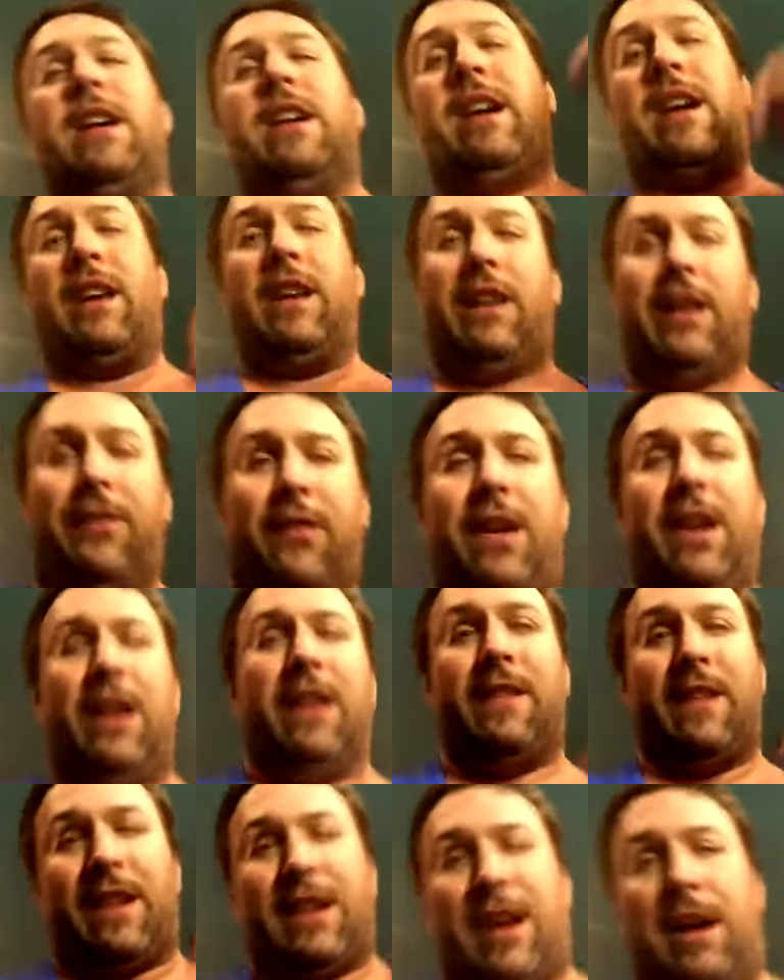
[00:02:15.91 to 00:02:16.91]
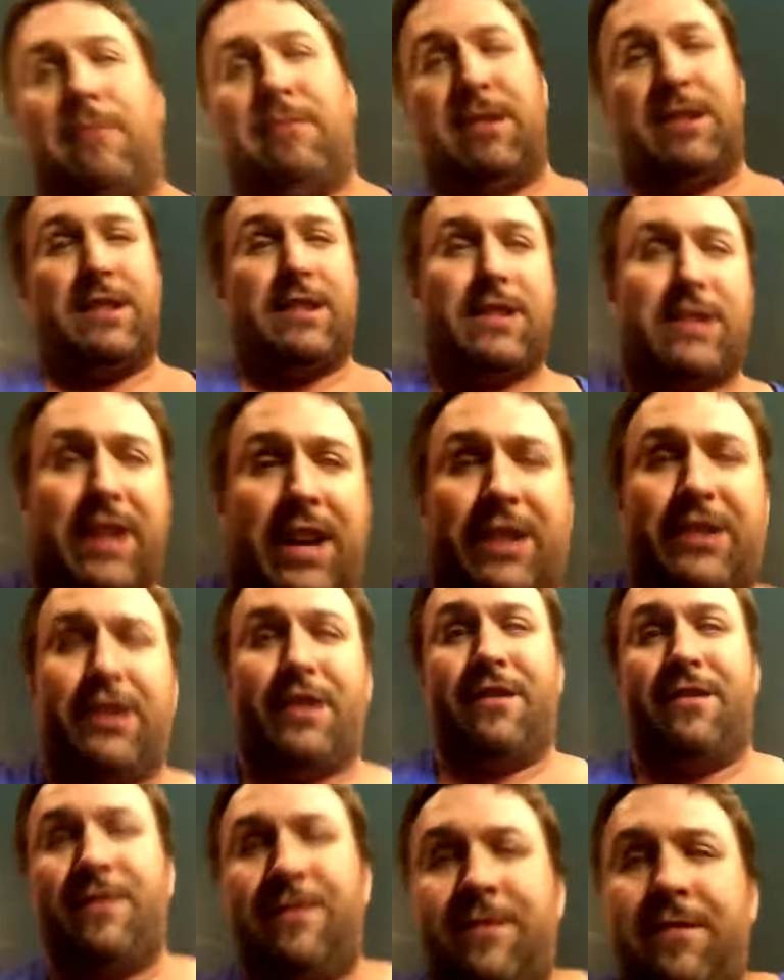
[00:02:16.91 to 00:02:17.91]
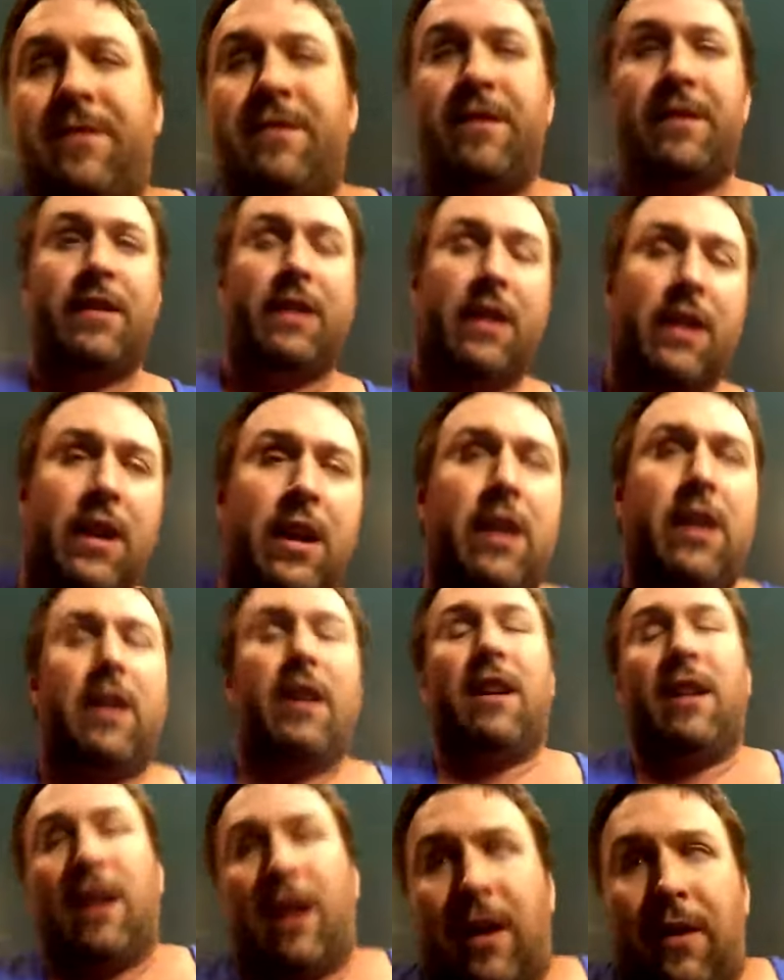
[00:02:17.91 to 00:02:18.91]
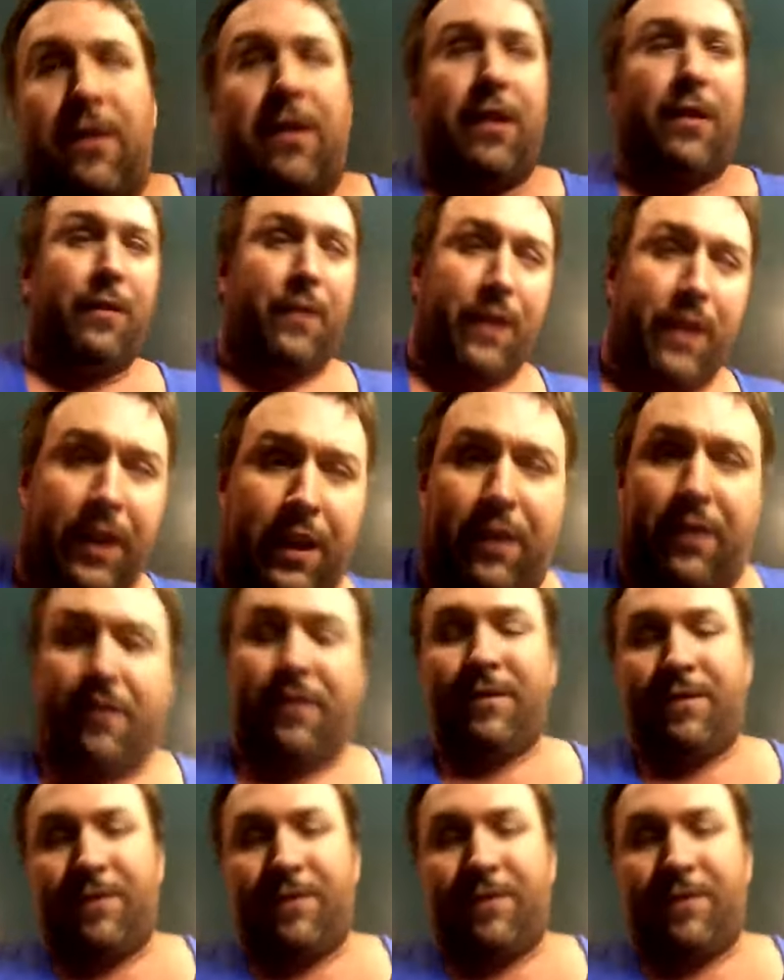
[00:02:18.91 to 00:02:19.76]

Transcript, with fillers: and leaving in the comments section of this video.